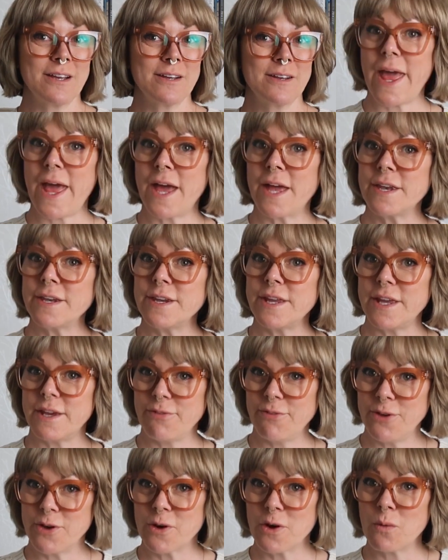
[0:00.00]
And
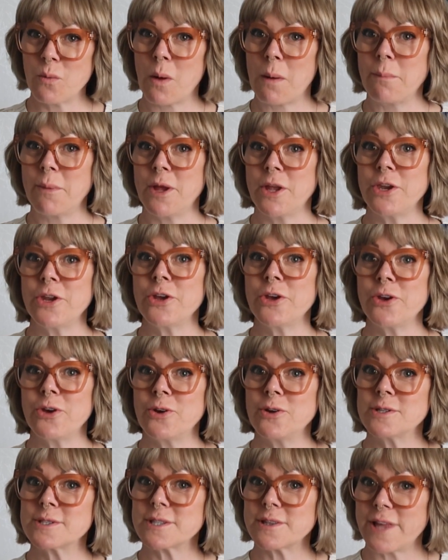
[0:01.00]
if you're a woman
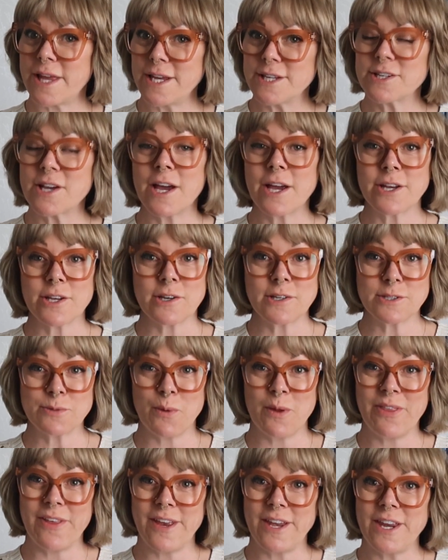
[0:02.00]
who's late diagnosed
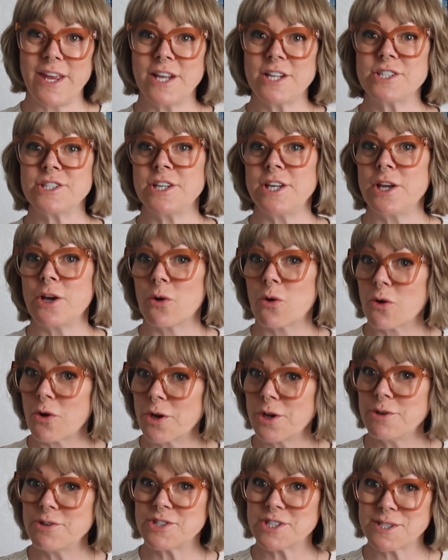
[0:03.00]
with ADHD, or
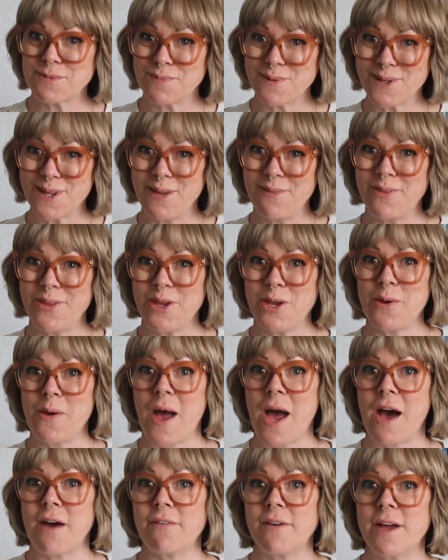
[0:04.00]
you just believe that you
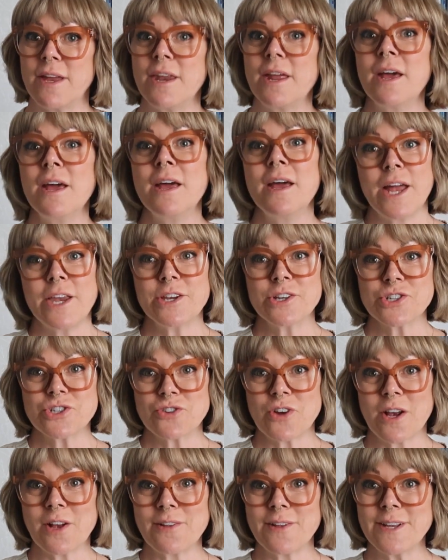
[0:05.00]
have it and you're
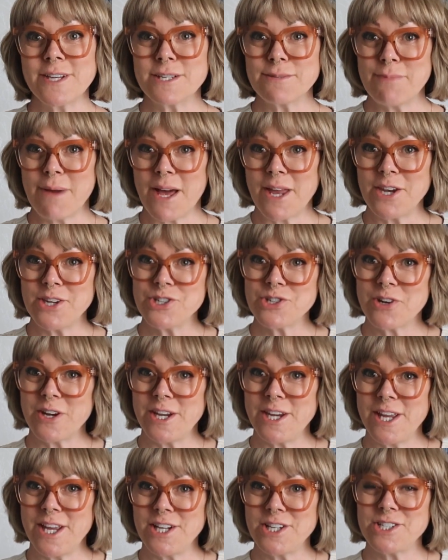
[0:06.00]
struggling to manage your
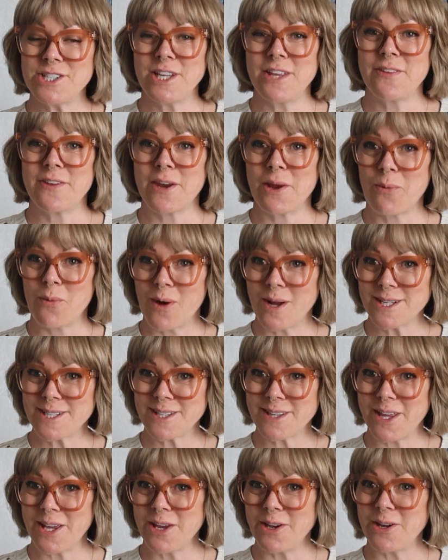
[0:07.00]
ADHD, then I want
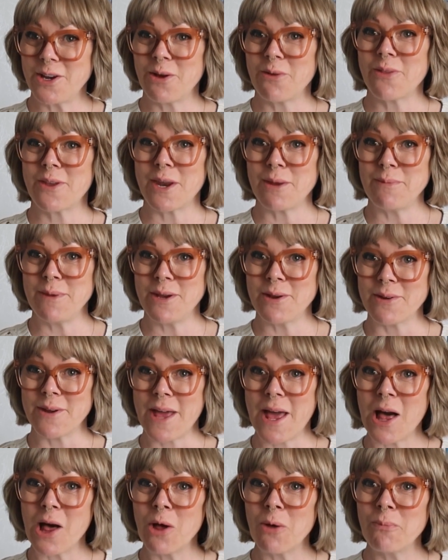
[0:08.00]
to let you know that I'm here to
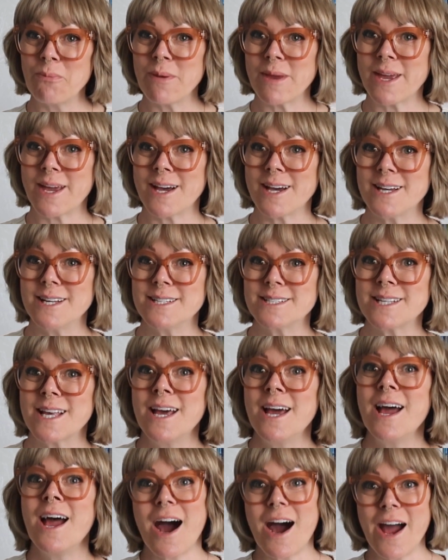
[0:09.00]
help, because
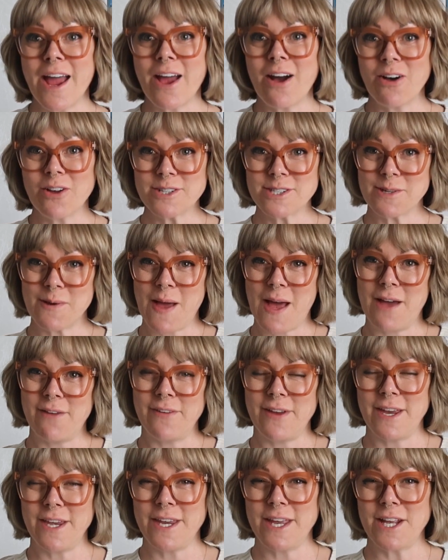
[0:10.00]
I also have
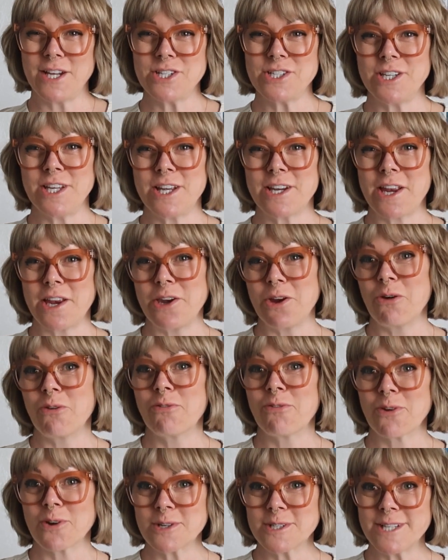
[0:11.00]
ADHD and I know
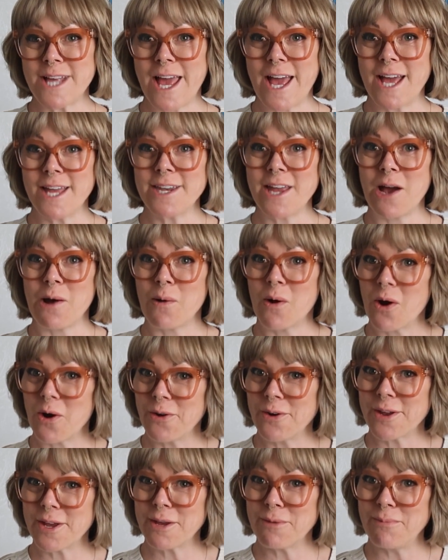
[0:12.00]
firsthand how
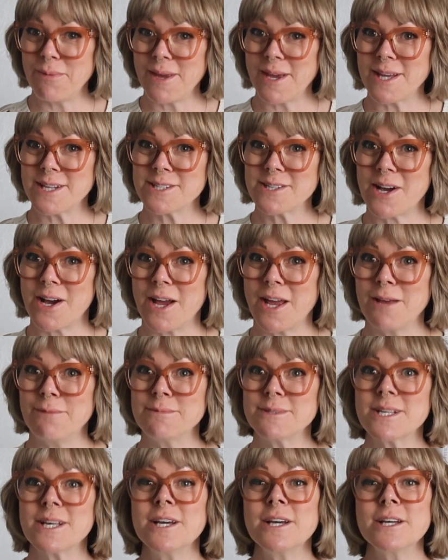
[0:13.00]
hard it can be at
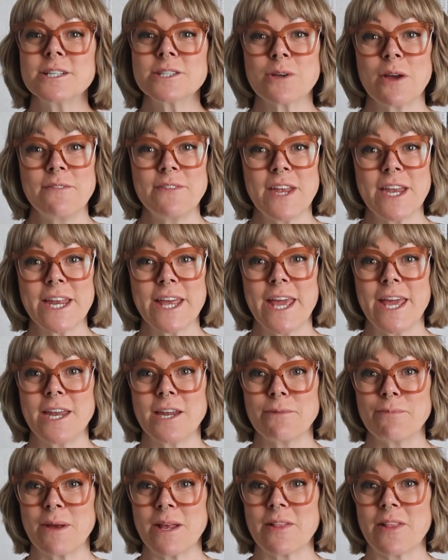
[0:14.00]
times. So I've
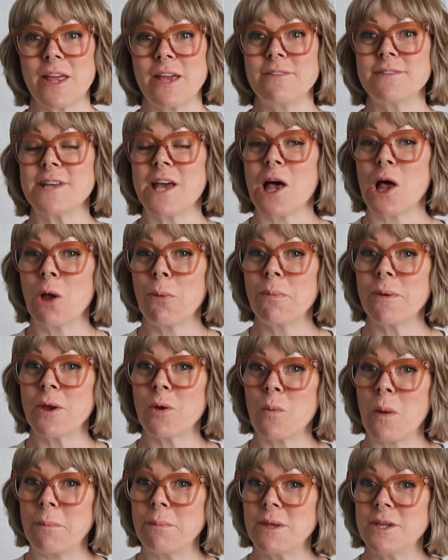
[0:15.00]
dedicated my life to
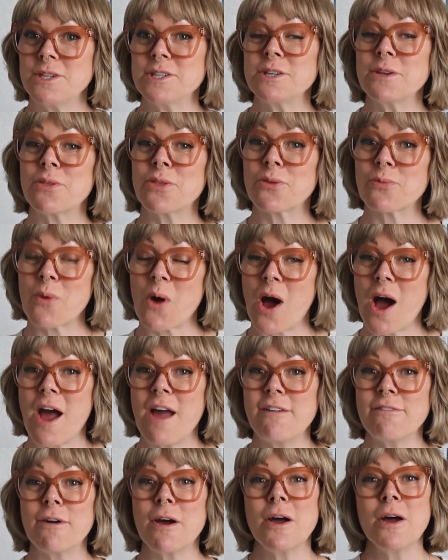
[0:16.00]
helping women to
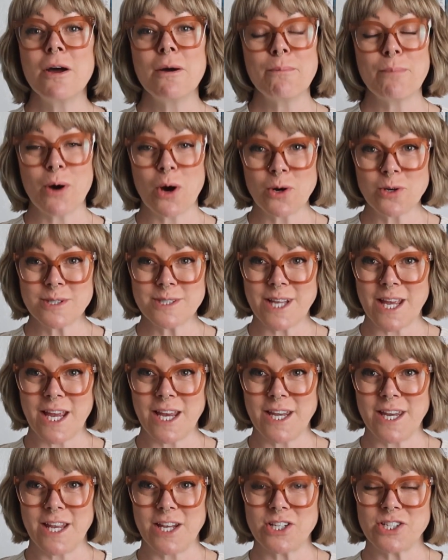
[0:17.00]
thrive
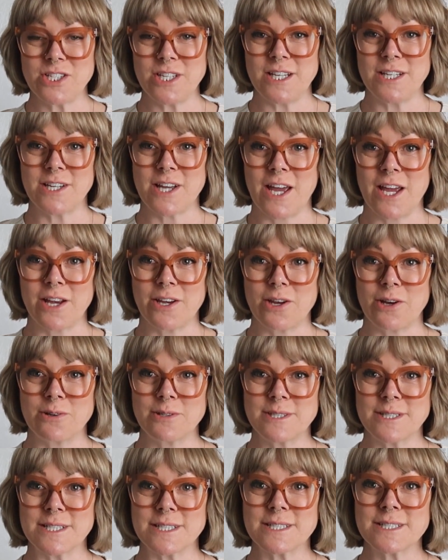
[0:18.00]
post-ADHD
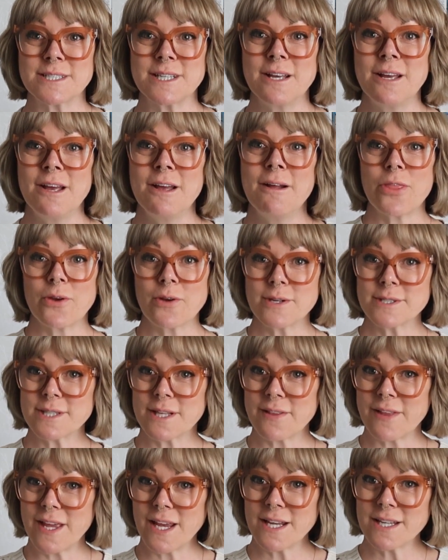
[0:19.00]
diagnosis. There is a
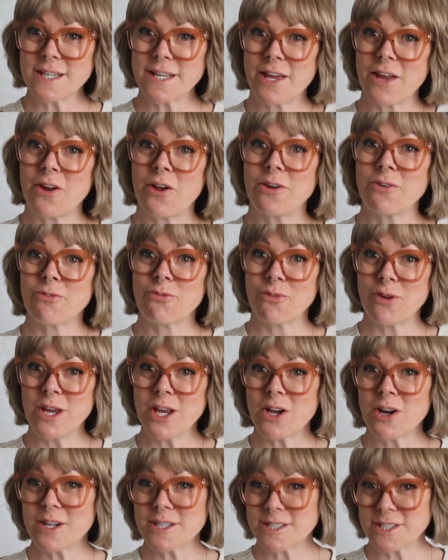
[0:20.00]
link to get on a free
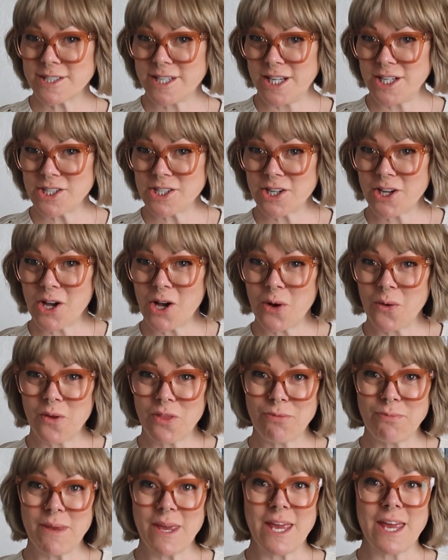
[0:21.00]
consultation call
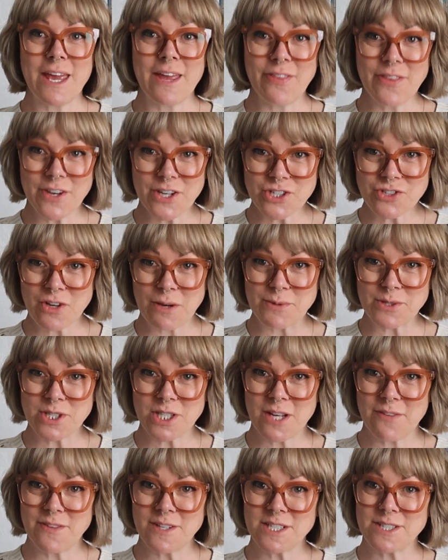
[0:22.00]
with me in the description
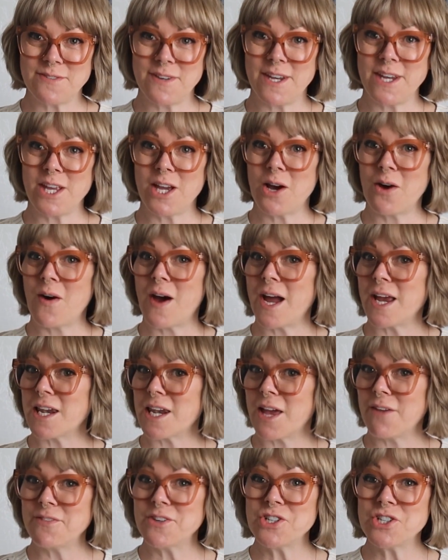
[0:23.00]
of this video. I'd
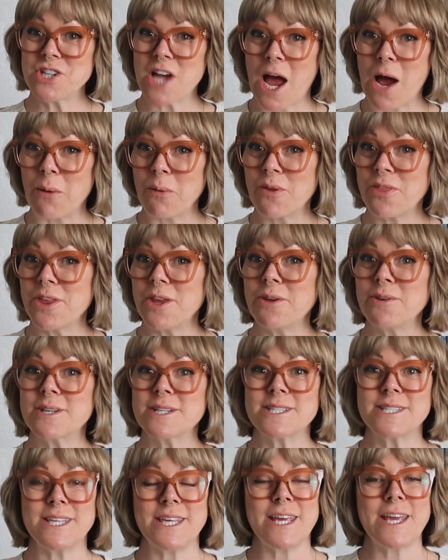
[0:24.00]
love to chat with you to
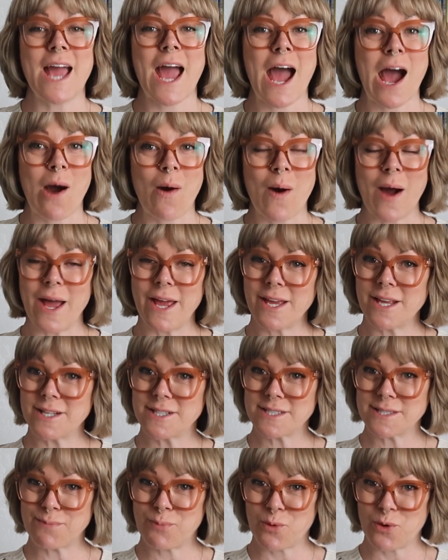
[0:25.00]
see how I
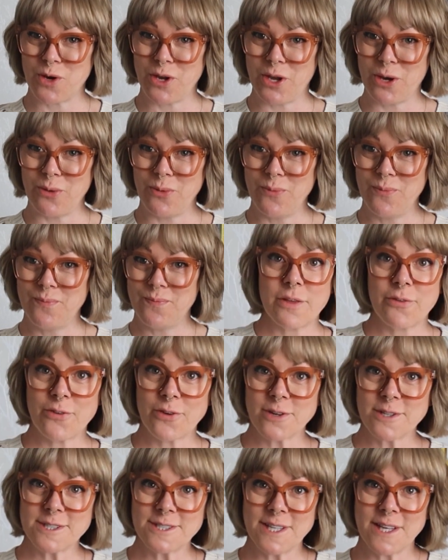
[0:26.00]
can support you. The
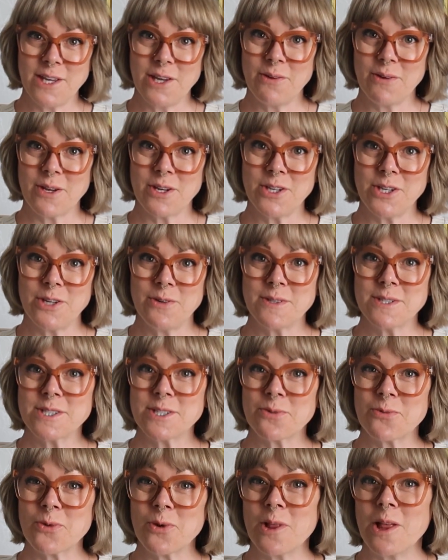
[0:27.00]
first thing you can do is
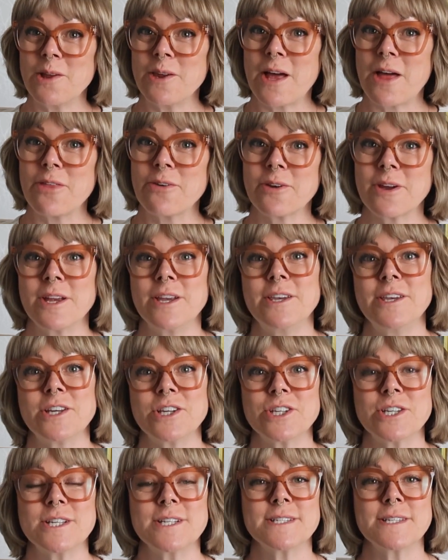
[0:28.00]
to rule out other
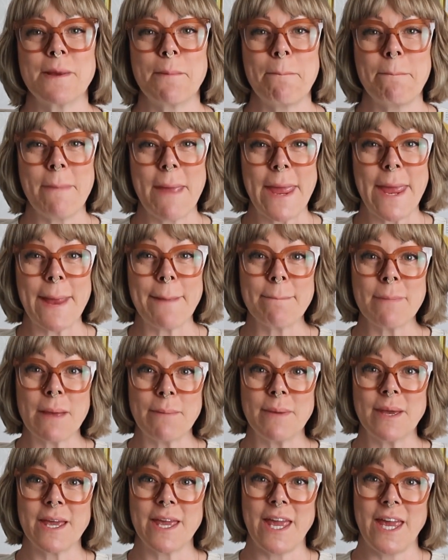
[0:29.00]
conditions that may
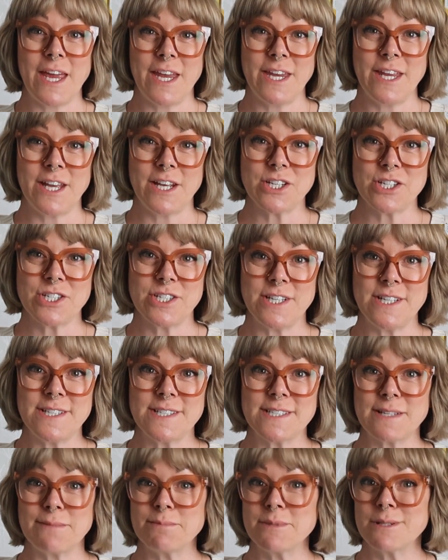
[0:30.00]
mimic ADHD
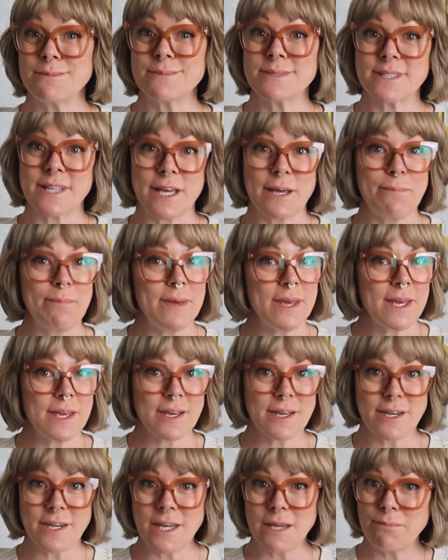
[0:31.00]
symptoms, like being
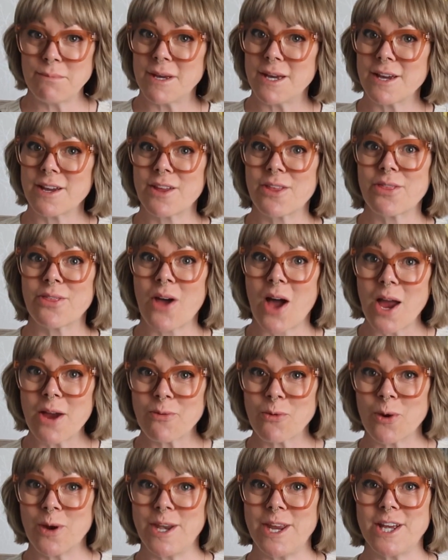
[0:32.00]
anemic,
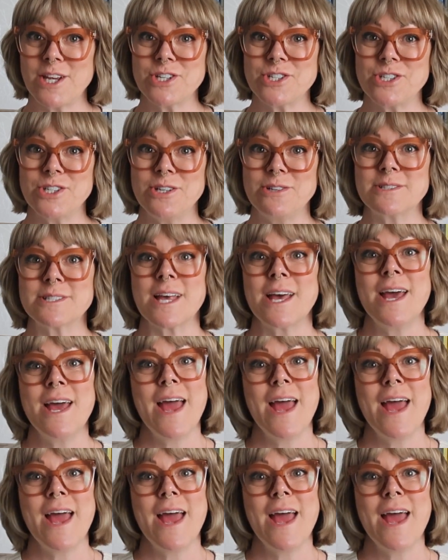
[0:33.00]
thyroid issues,